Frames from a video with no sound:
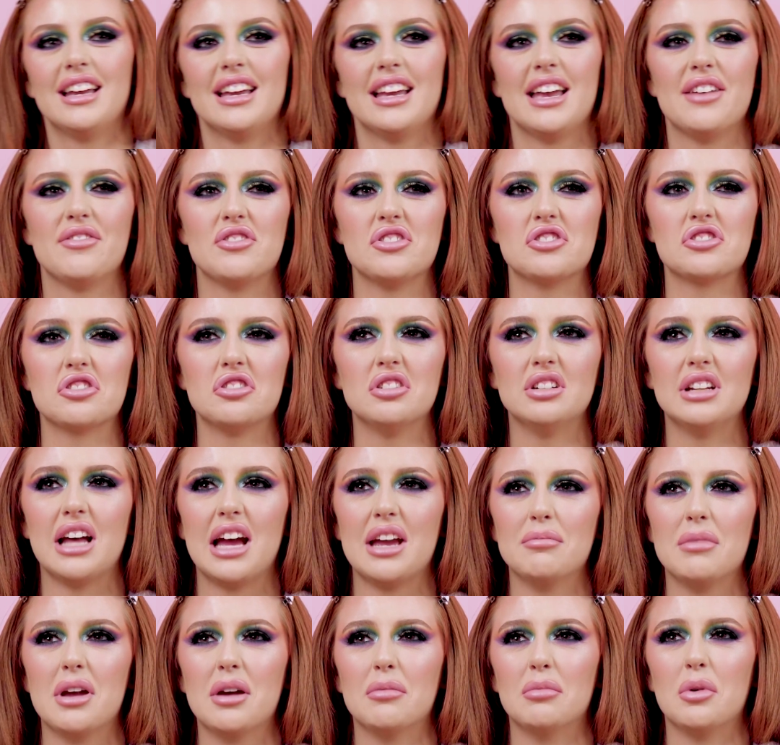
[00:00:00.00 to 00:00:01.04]
If you don't
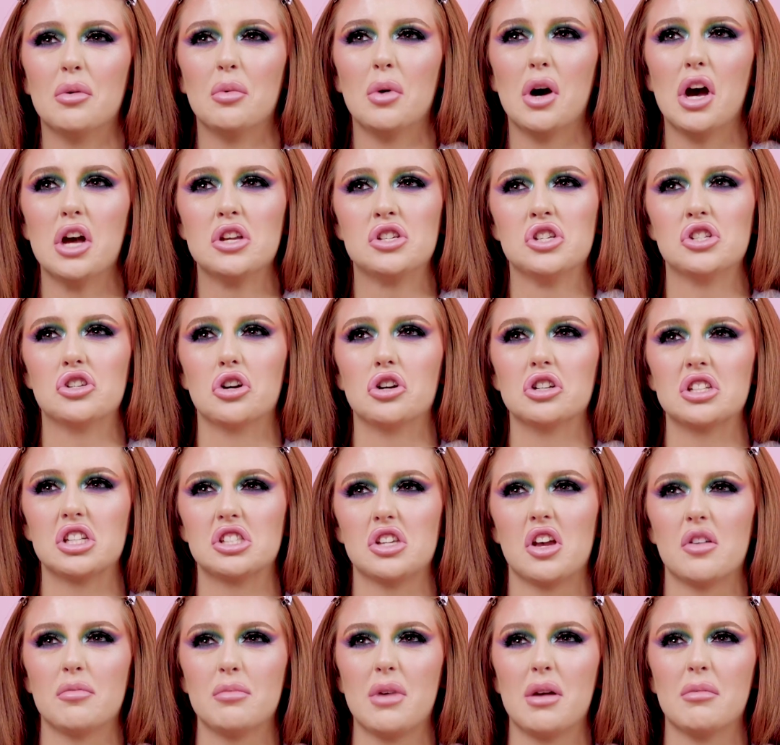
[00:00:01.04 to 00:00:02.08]
like me at my worst, you don't
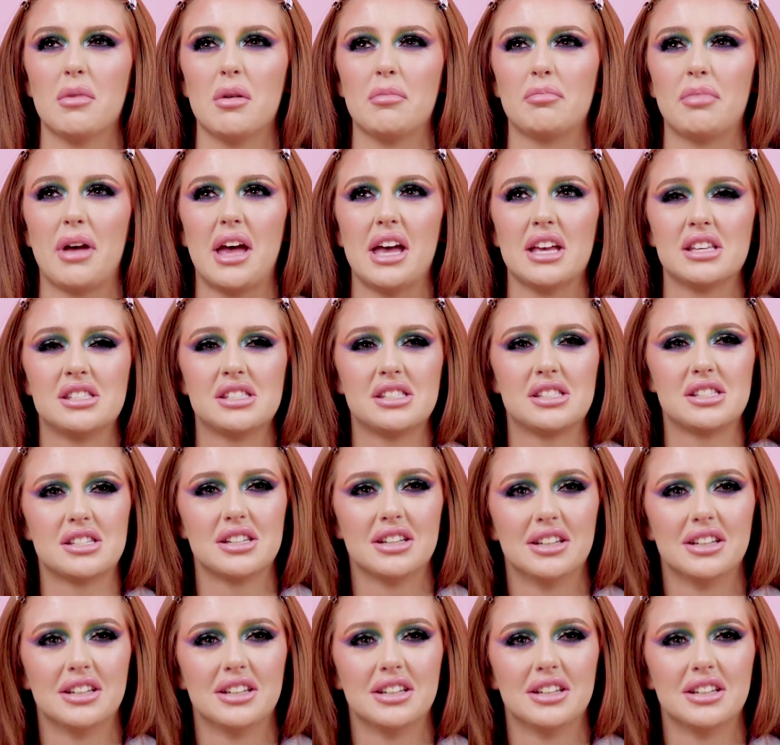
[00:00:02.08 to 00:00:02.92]
deserve me at my best.